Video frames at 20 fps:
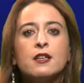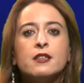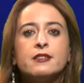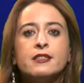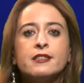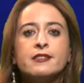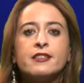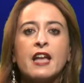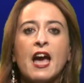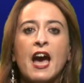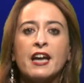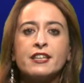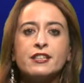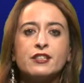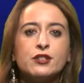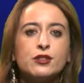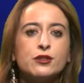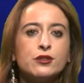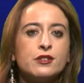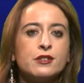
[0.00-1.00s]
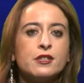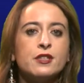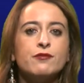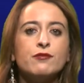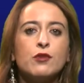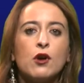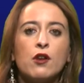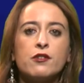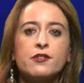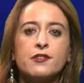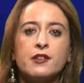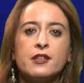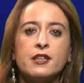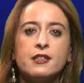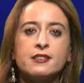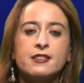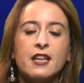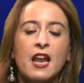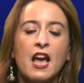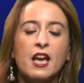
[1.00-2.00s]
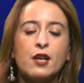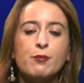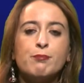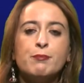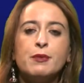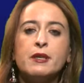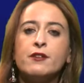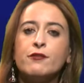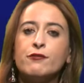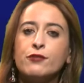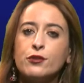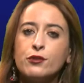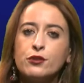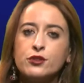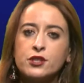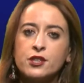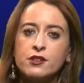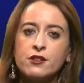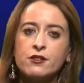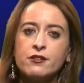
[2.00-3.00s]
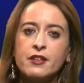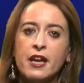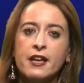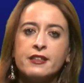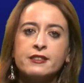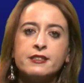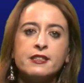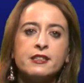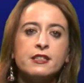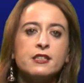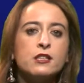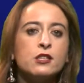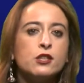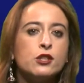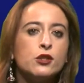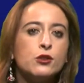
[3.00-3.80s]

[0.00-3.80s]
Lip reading: These attitudes involve things like being future-orienting,